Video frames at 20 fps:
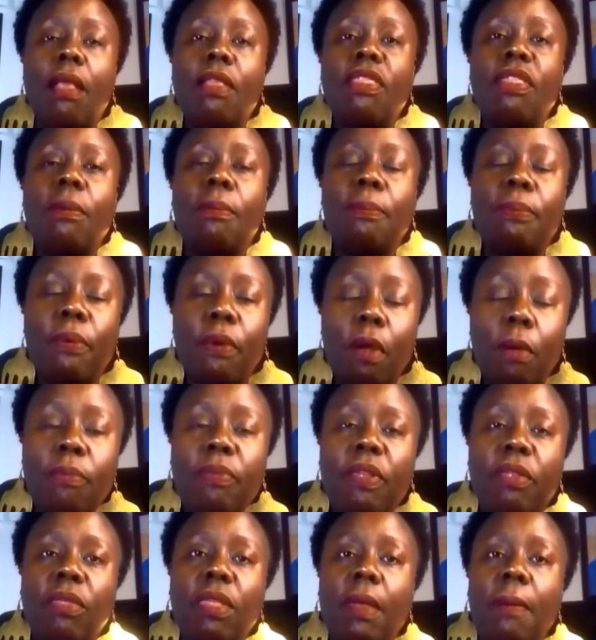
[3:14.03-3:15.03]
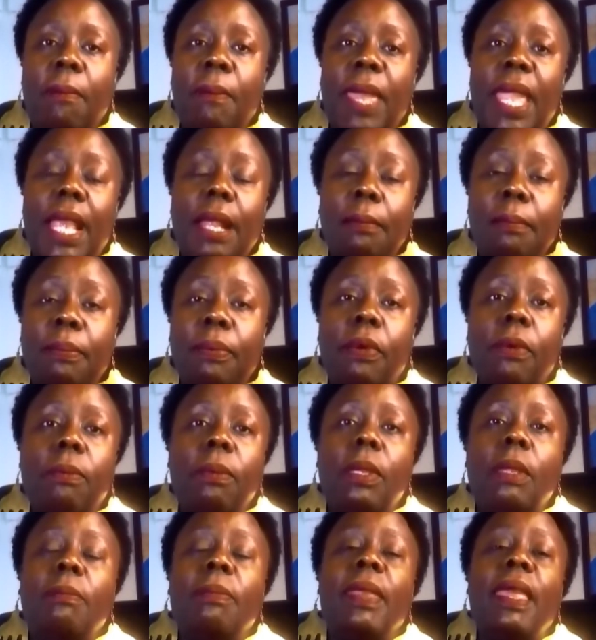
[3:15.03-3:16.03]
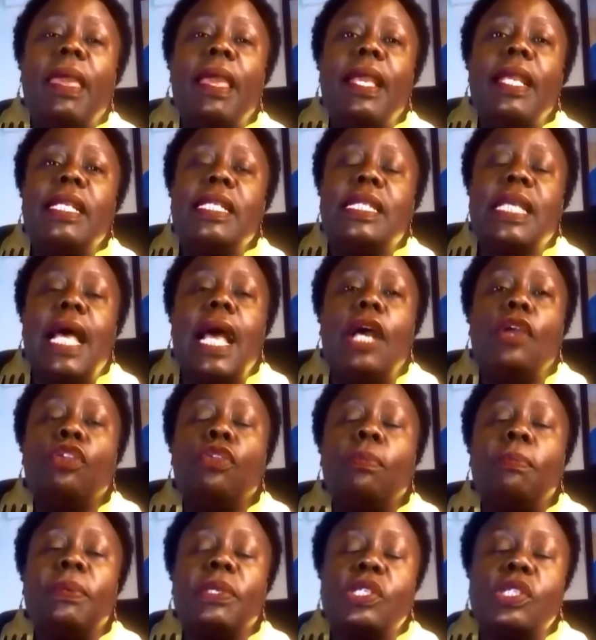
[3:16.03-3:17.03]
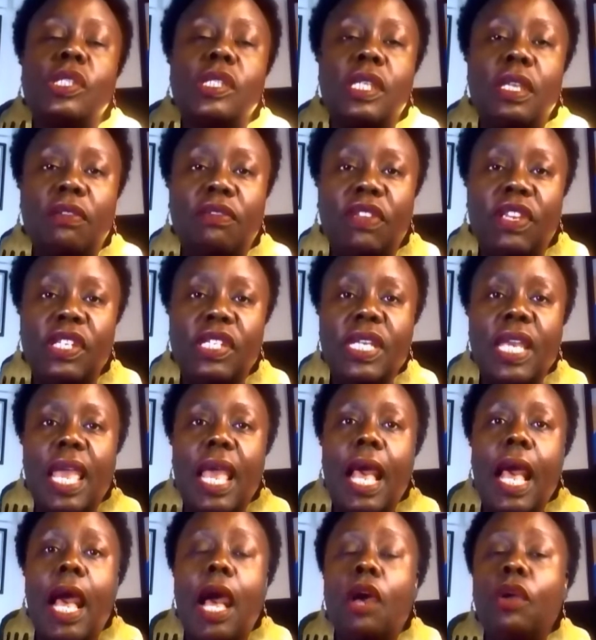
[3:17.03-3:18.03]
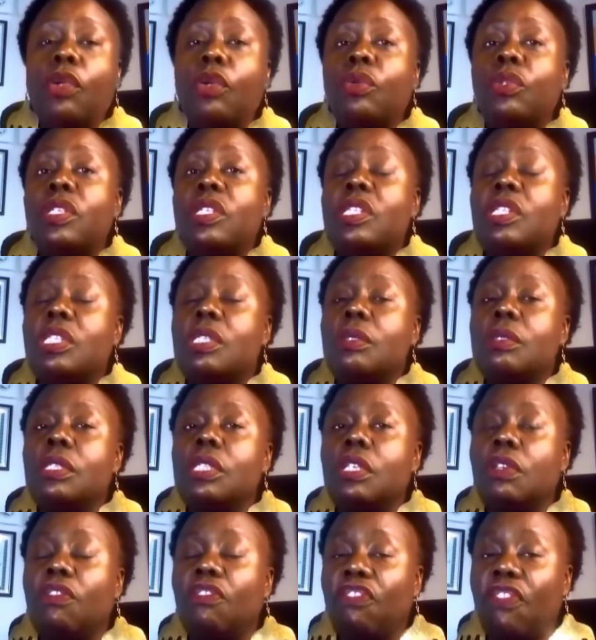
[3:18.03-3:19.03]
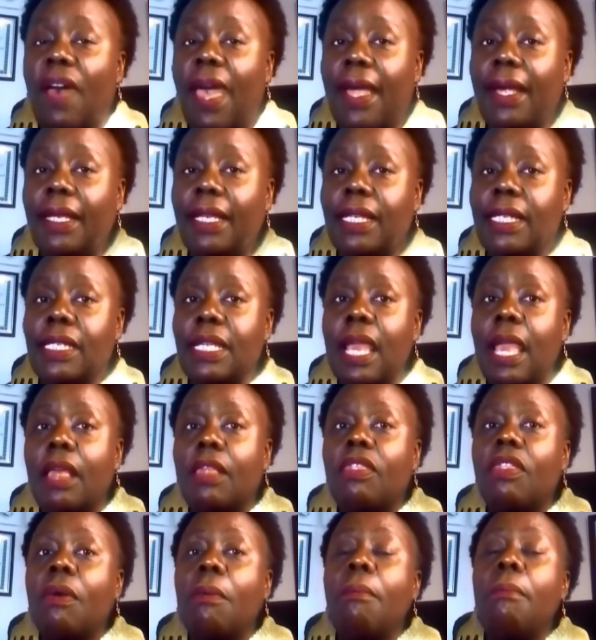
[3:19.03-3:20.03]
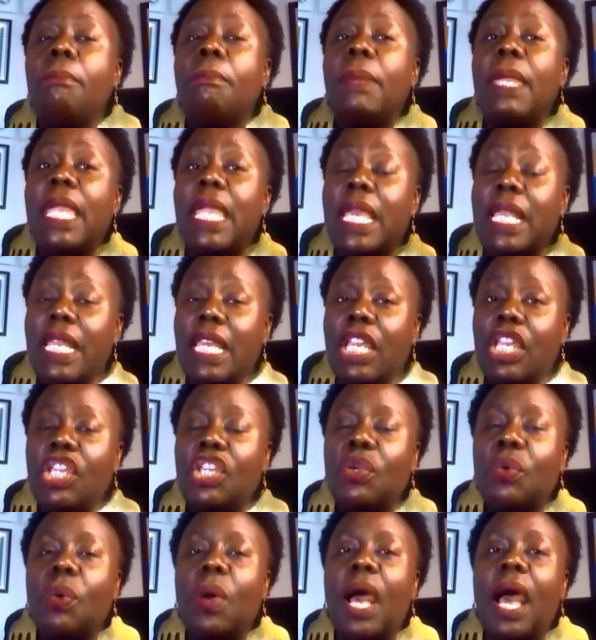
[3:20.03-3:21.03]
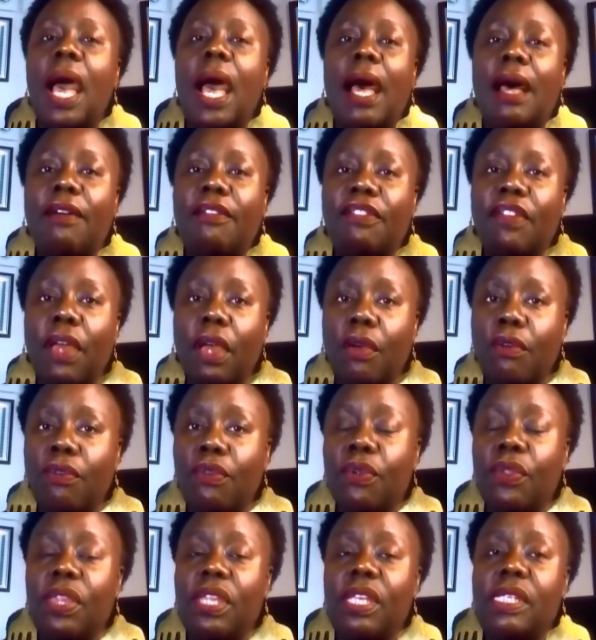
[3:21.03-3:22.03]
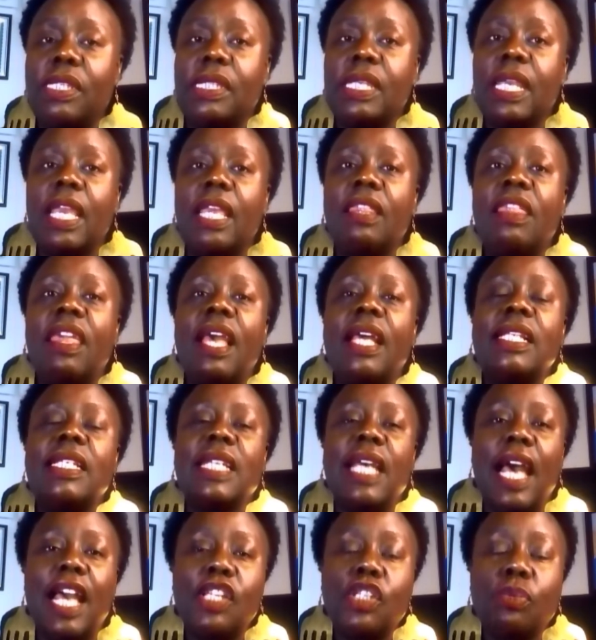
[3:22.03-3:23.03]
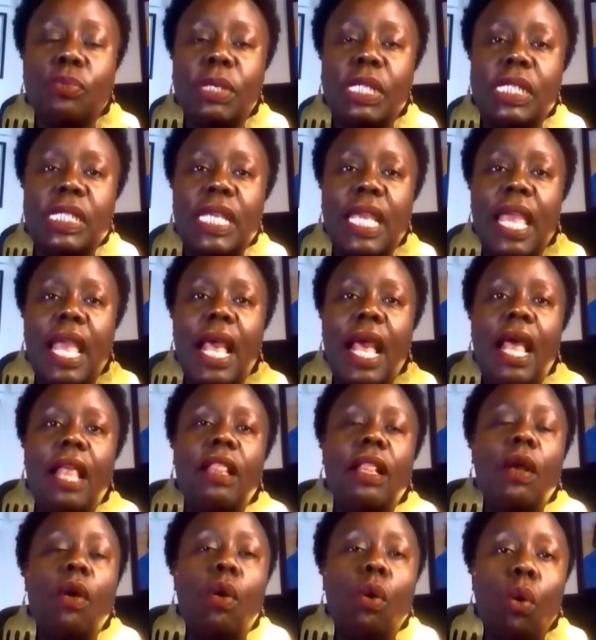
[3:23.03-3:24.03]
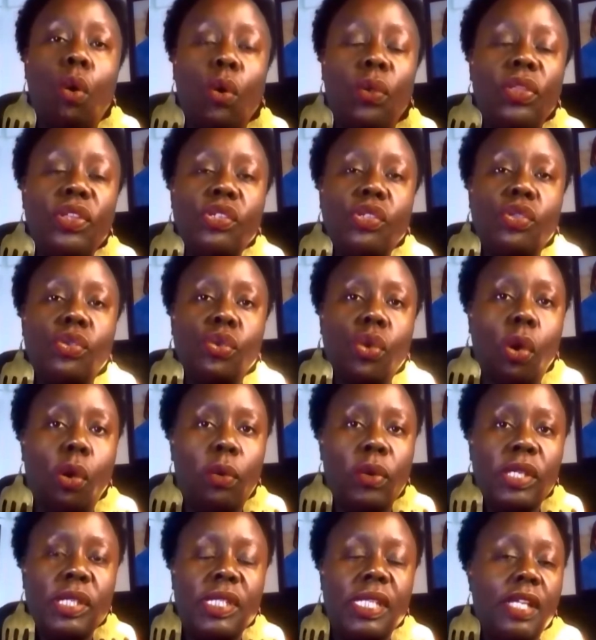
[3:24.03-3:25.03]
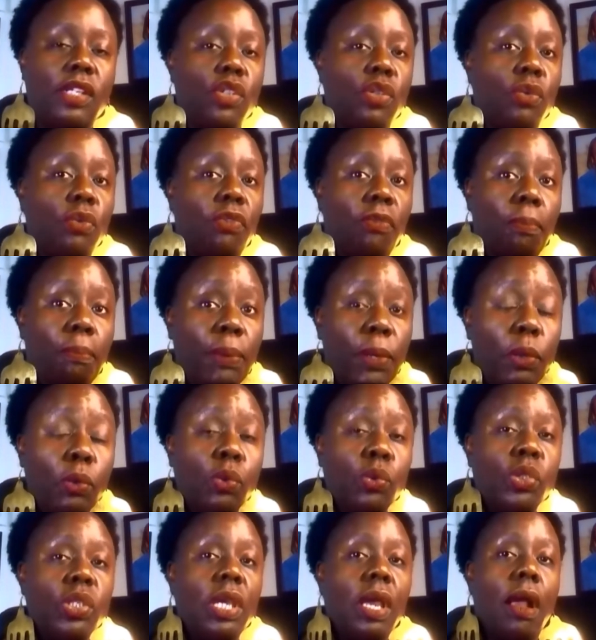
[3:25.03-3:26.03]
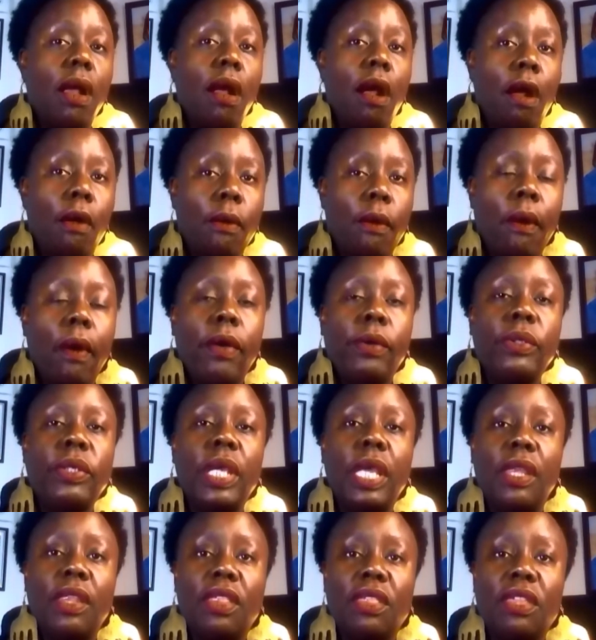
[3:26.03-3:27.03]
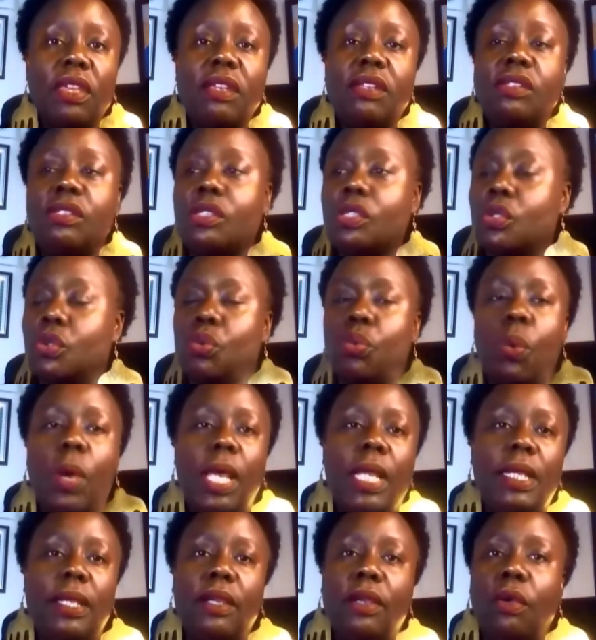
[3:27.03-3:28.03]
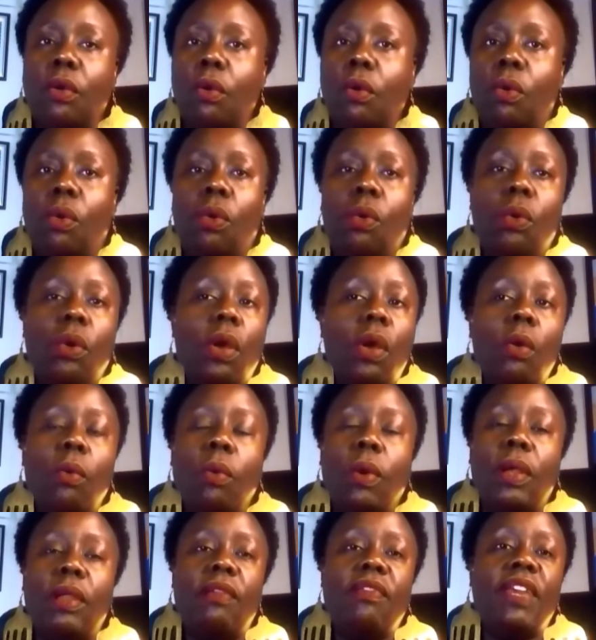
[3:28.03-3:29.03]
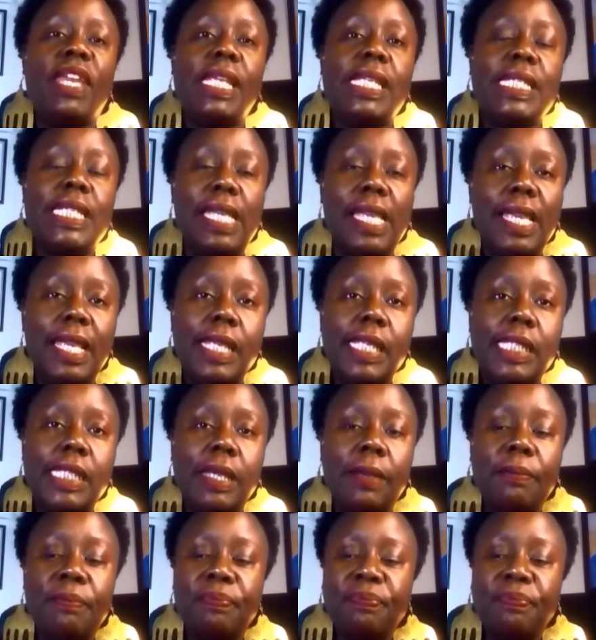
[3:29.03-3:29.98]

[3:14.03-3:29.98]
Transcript: The main problem is how you perceive it, how you define it, the meaning you have for this, the attachments, and all the stories that you build around this swelling or whatever it is.